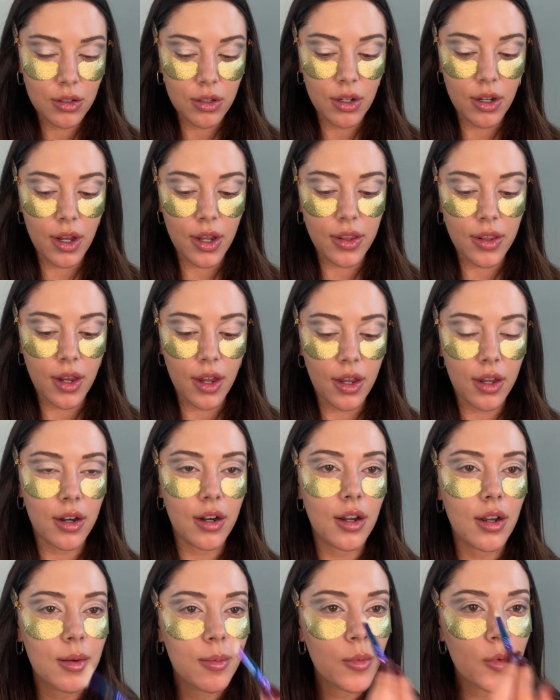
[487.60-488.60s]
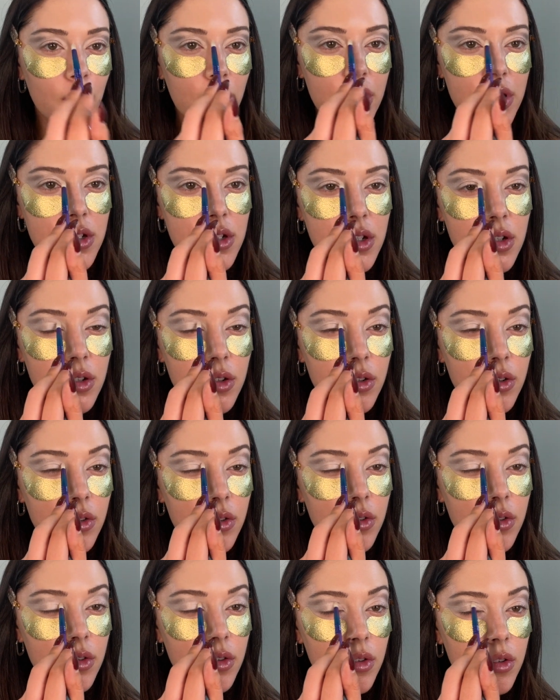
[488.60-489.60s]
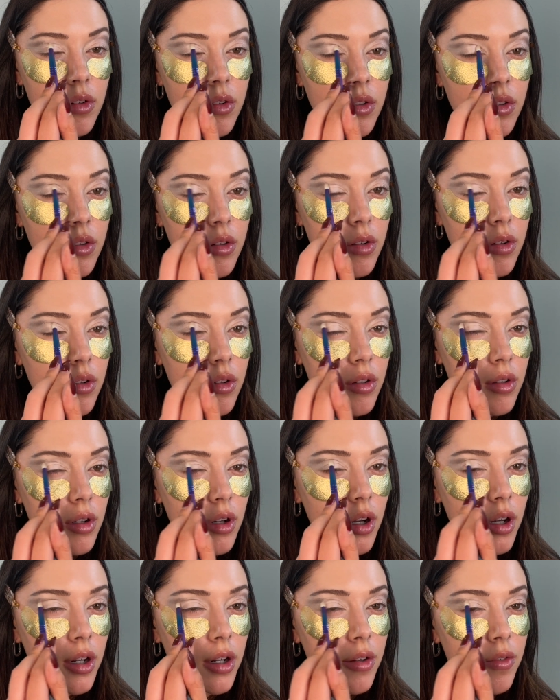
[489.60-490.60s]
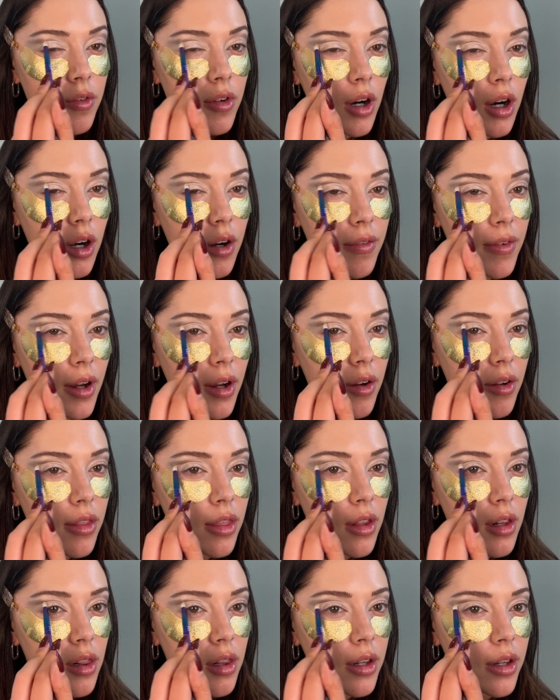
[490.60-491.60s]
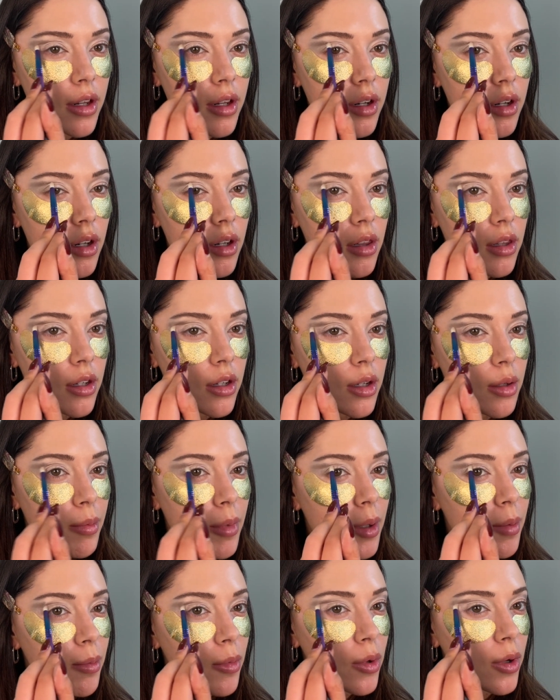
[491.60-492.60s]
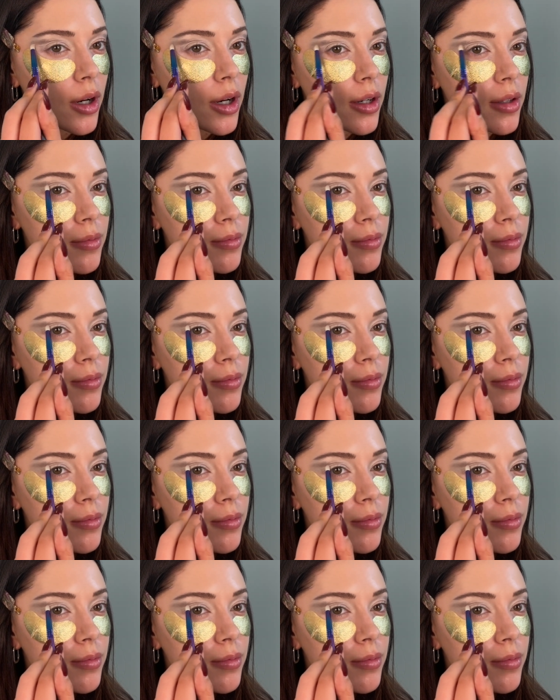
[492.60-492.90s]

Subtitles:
And then I'm going to kind of carve out the lid a little bit more,